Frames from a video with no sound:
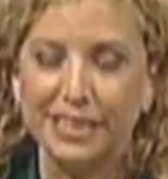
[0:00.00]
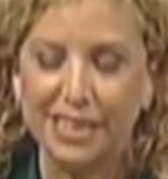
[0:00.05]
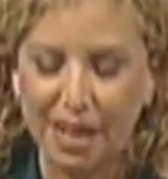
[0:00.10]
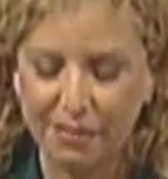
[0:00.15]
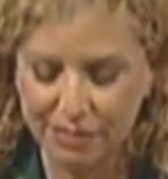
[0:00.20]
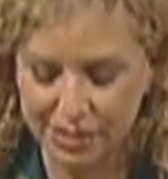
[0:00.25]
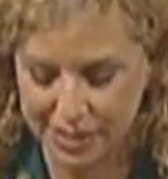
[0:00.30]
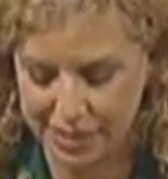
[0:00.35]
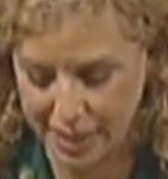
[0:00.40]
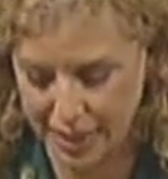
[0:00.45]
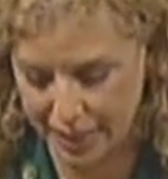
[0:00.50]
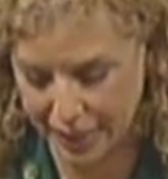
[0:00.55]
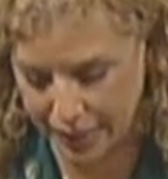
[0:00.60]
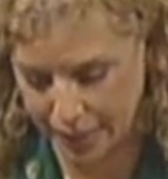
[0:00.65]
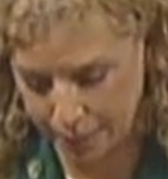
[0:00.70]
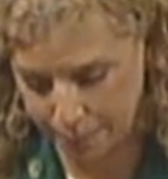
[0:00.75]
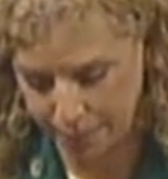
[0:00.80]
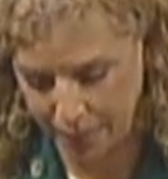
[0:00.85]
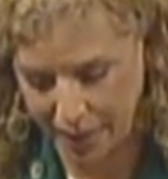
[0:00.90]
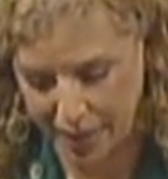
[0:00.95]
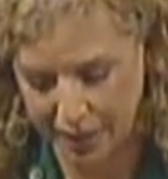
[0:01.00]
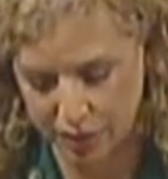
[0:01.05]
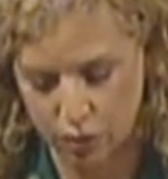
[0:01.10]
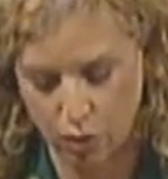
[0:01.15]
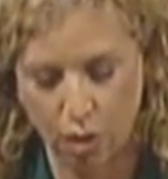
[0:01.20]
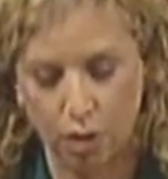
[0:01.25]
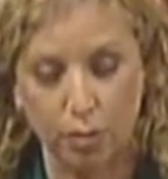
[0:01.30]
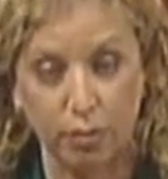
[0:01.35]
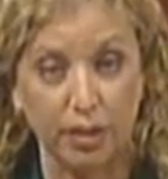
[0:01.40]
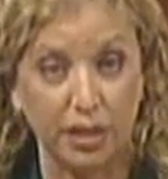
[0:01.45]
devastating impact
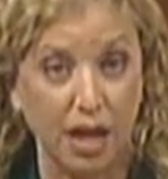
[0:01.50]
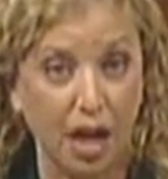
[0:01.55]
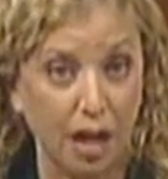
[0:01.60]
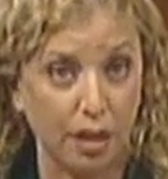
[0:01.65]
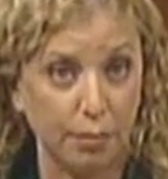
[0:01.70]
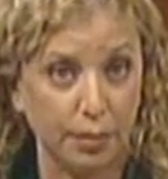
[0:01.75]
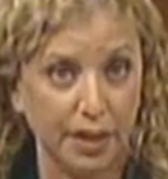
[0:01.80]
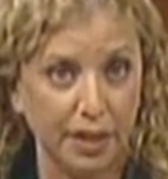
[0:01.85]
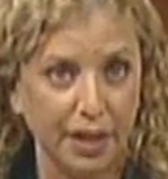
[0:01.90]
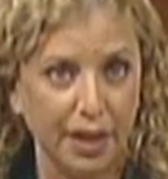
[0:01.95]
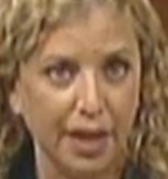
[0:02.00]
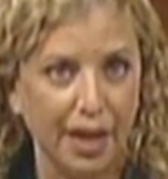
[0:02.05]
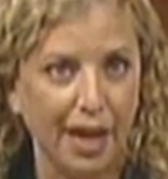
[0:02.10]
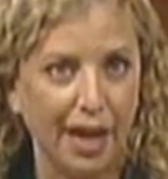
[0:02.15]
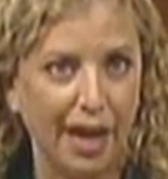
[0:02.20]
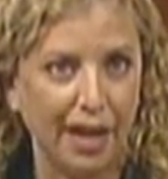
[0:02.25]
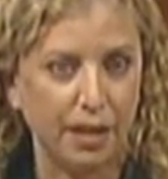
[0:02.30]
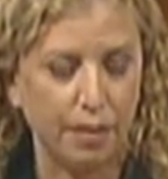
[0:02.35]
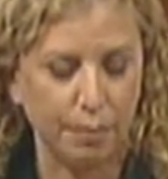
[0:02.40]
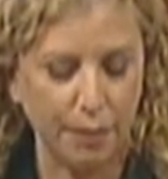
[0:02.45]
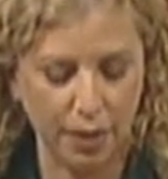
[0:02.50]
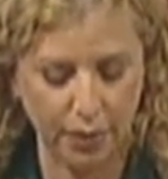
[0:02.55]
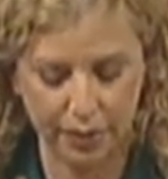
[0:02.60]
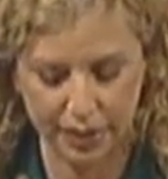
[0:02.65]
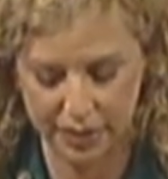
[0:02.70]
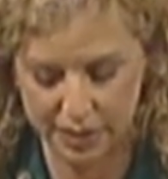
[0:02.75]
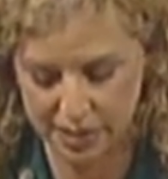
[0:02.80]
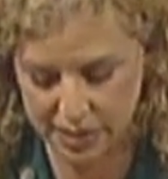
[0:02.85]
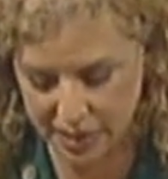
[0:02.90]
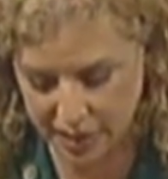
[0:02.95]
on our economy and
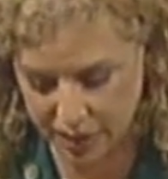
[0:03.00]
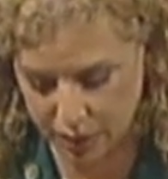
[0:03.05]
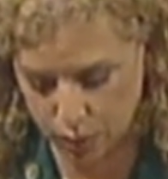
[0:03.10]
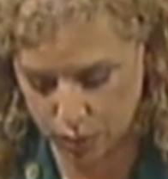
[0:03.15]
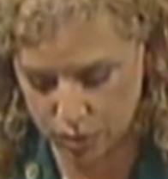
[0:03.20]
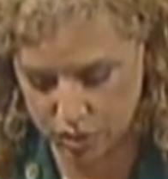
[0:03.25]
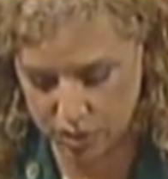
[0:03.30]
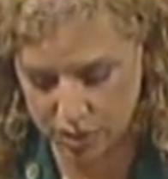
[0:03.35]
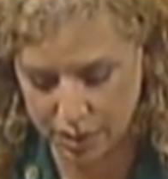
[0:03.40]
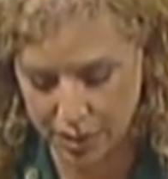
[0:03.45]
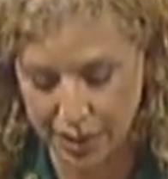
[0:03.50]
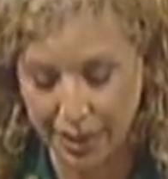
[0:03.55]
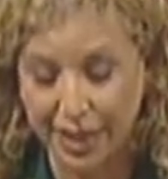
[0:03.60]
American seniors.